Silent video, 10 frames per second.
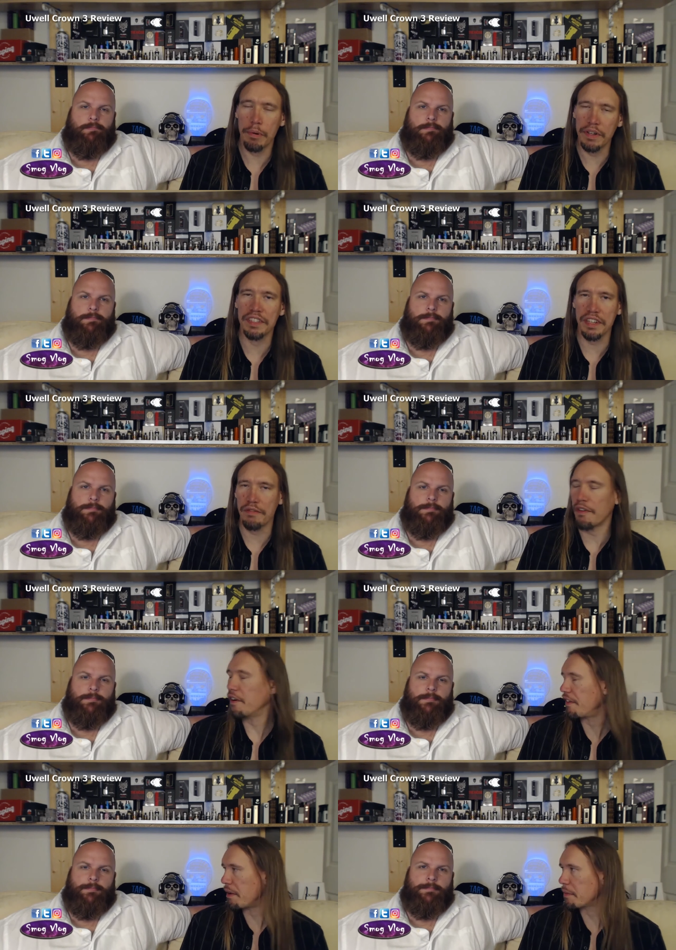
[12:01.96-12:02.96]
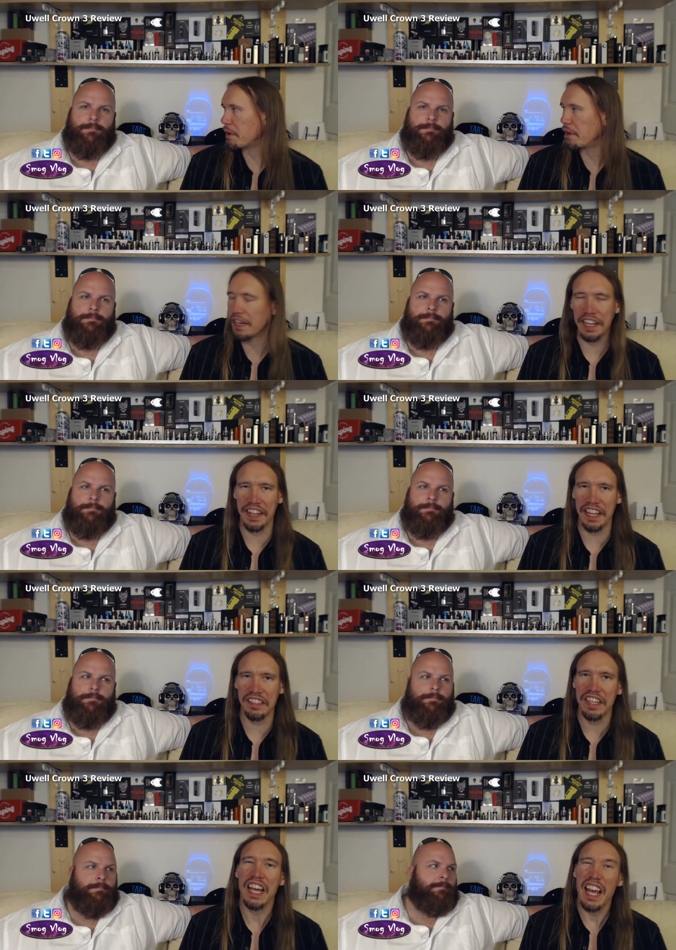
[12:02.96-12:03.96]
Speaker 1: 0.25 ohm coil in
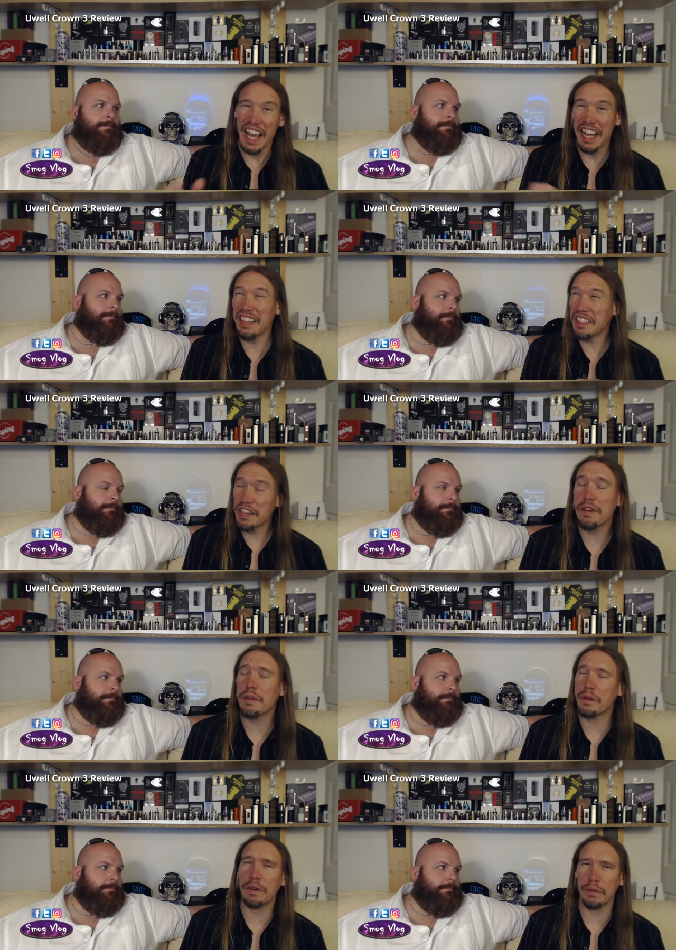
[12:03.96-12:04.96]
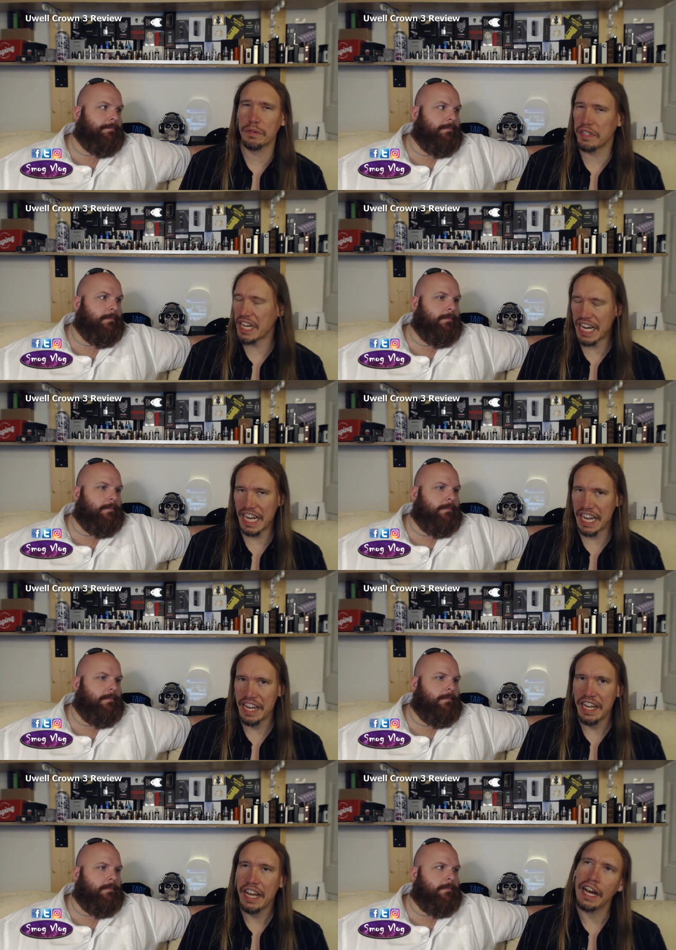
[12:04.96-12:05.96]
this. It is a new coil today.
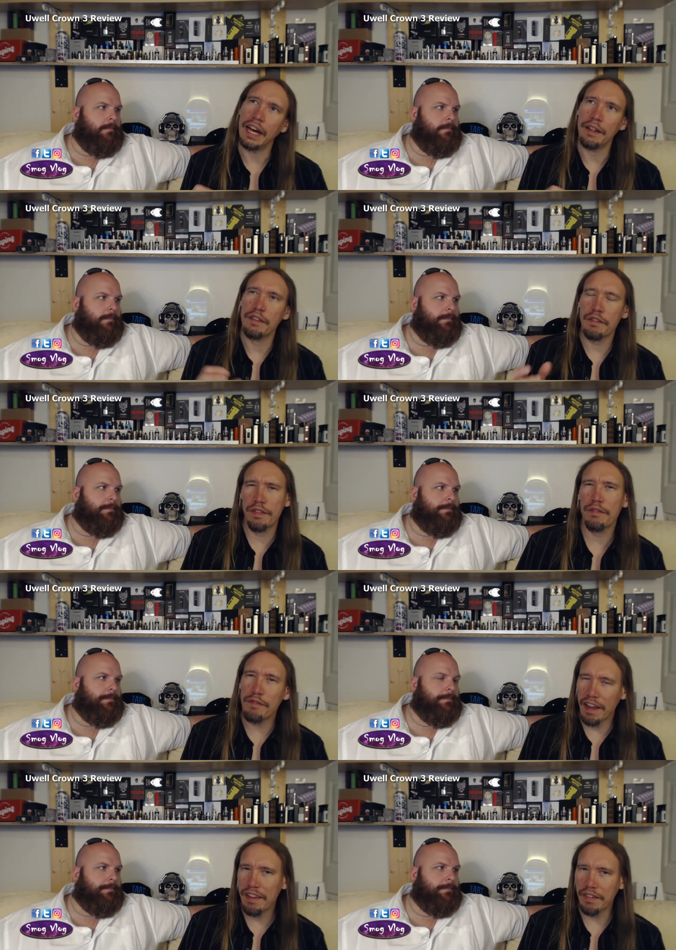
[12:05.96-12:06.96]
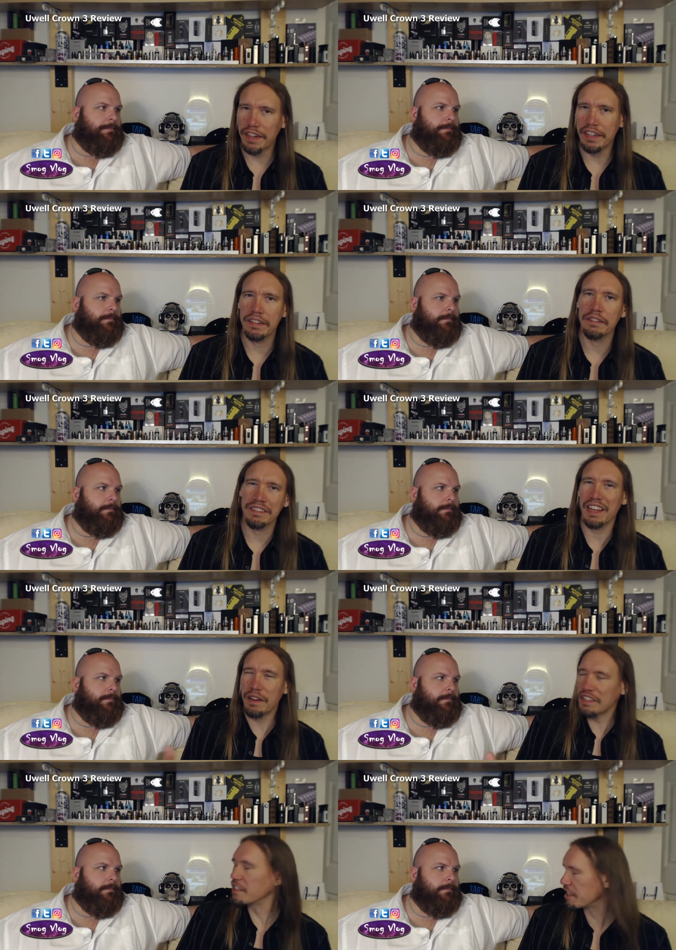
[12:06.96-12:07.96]
Uh, the the flavour, you
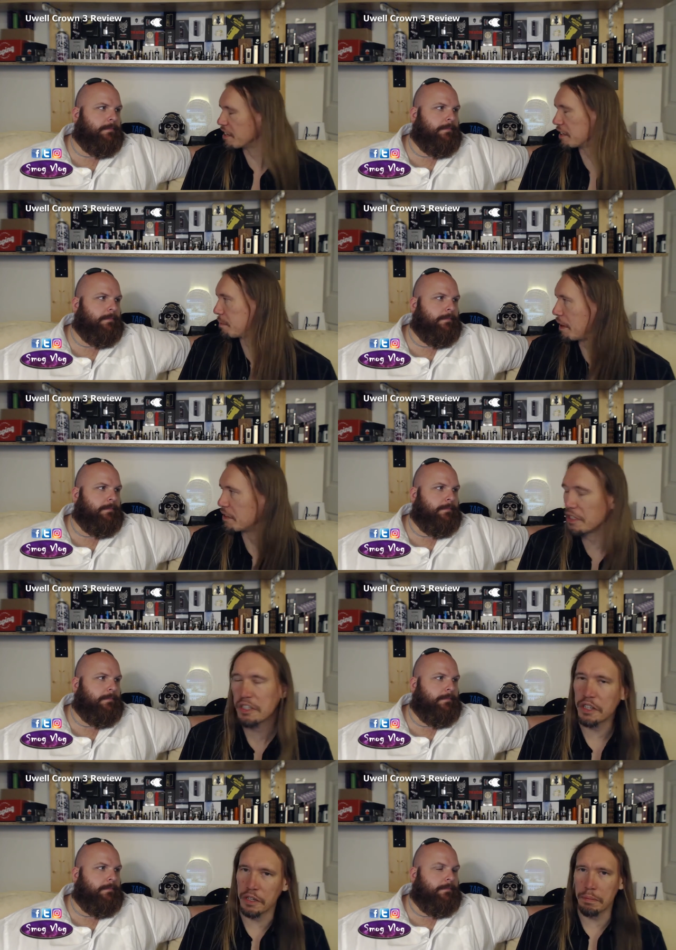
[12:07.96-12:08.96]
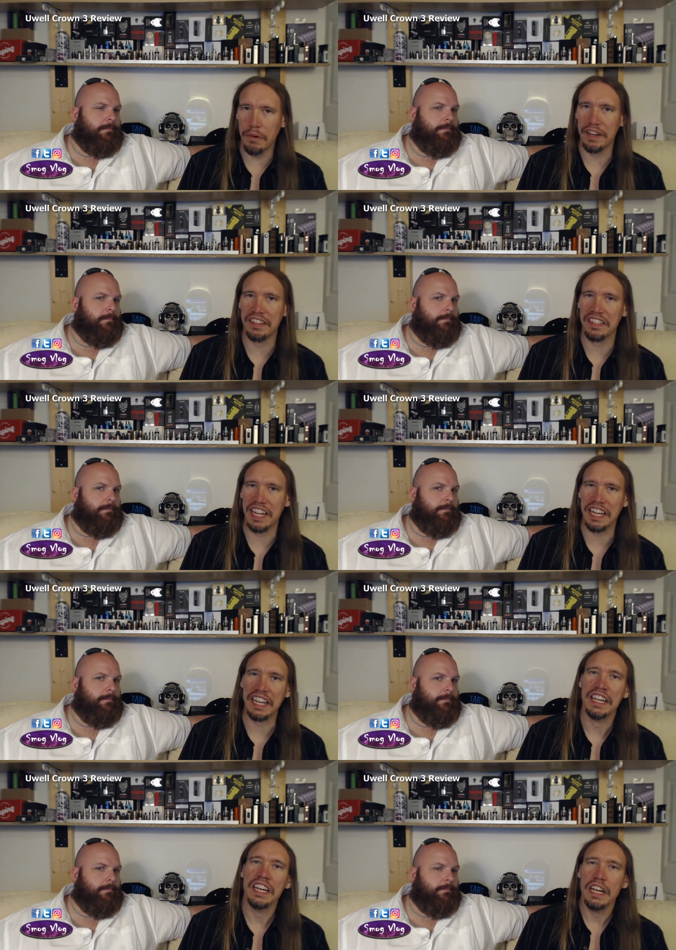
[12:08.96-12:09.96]
know, it's I suppose a good a point as
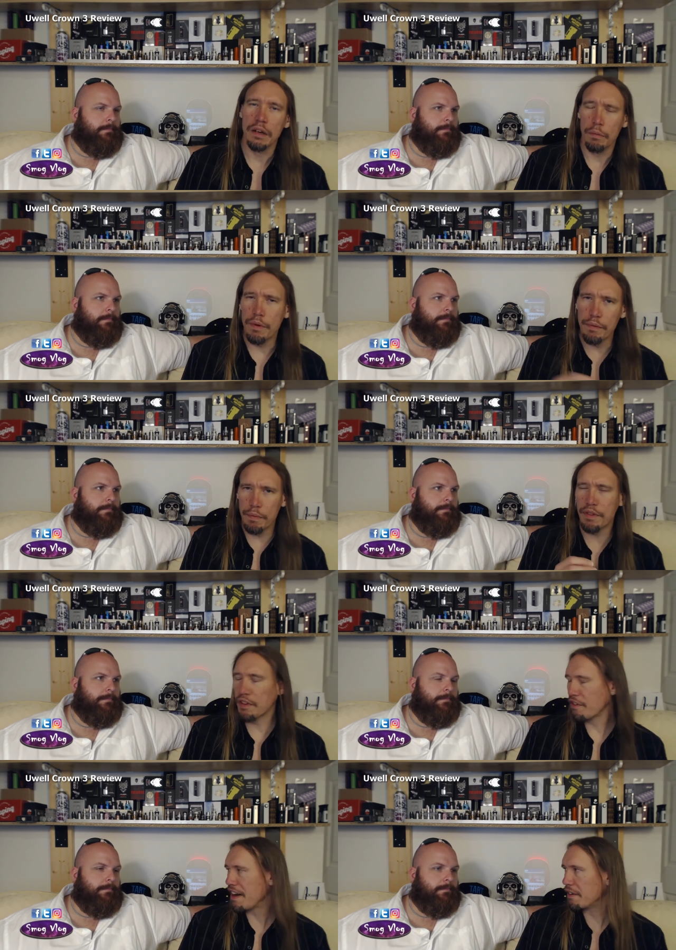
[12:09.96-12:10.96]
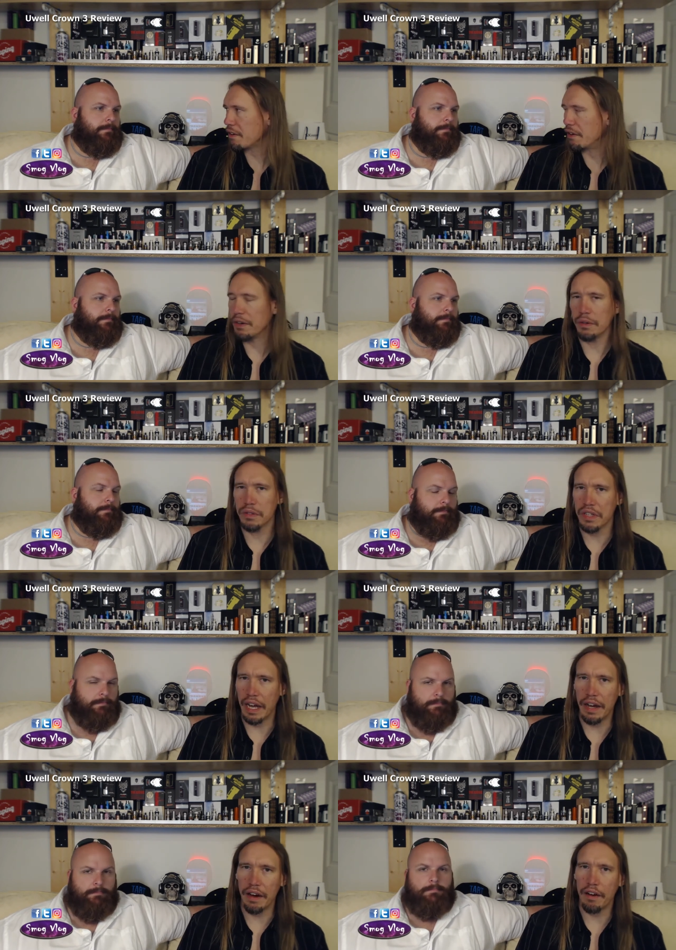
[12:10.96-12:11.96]
any with with the crown coils,
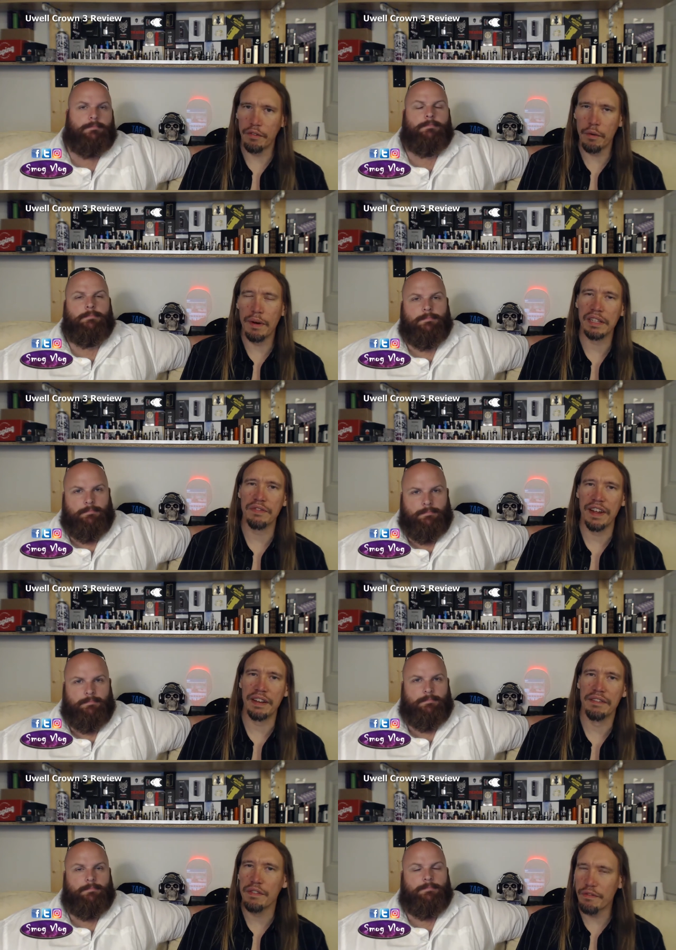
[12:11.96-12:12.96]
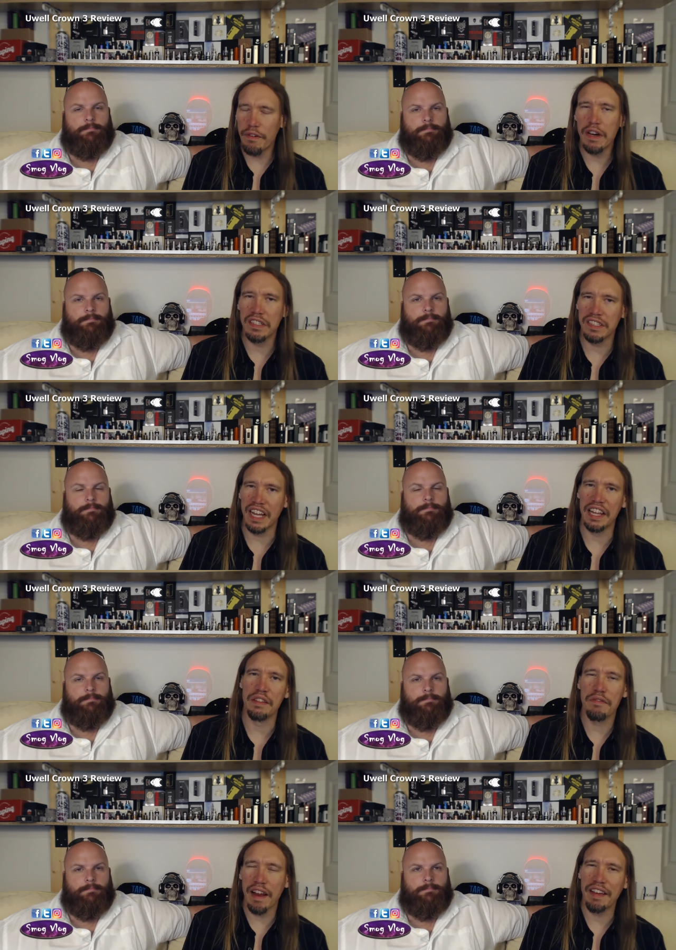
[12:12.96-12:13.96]
uh, I've always found the first day
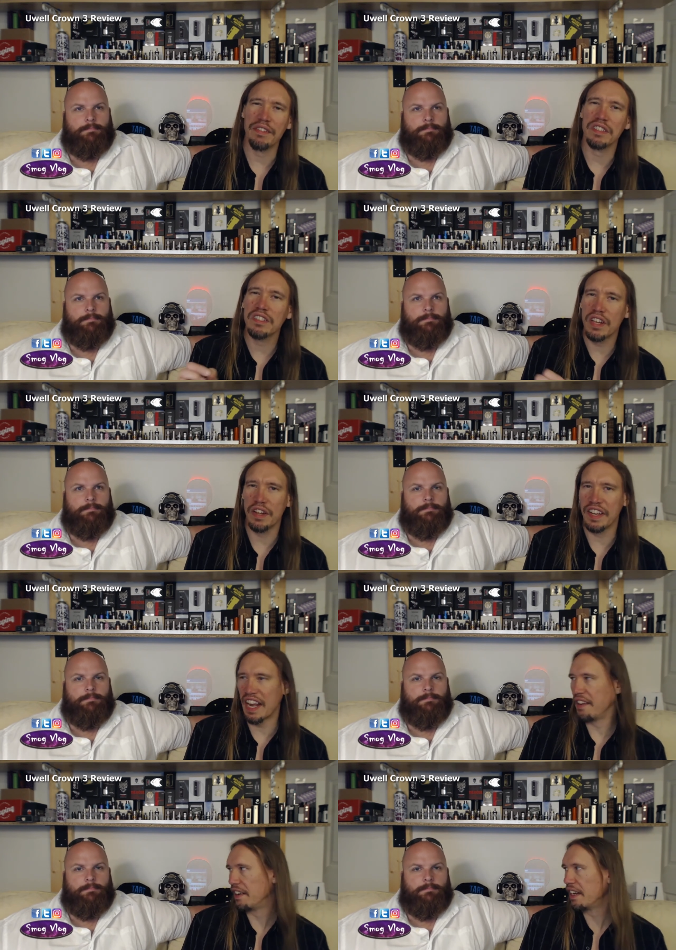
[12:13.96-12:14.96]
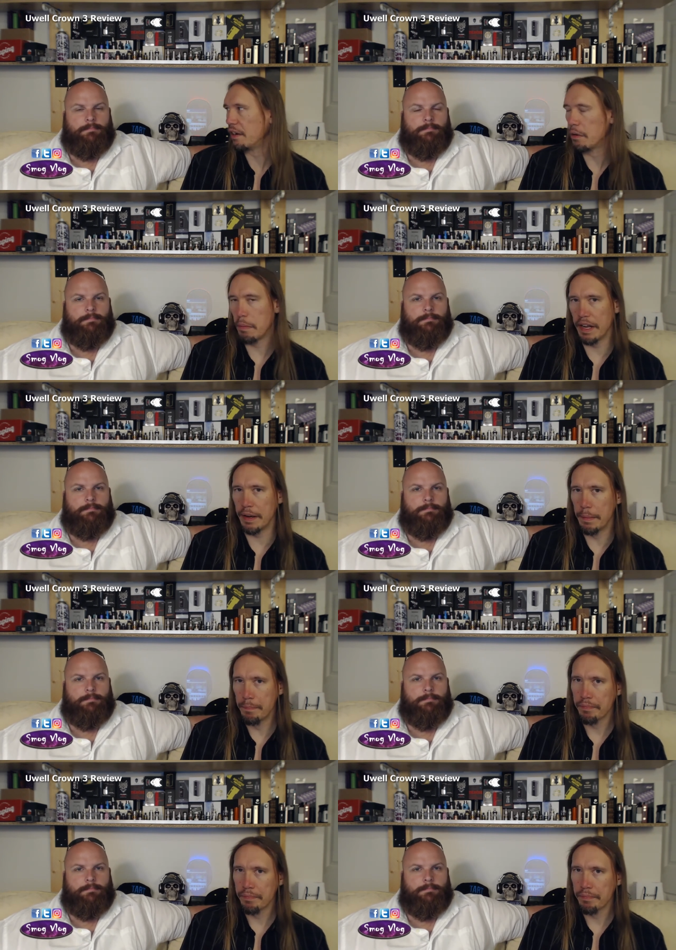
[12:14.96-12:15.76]
the flavours turn down a little bit,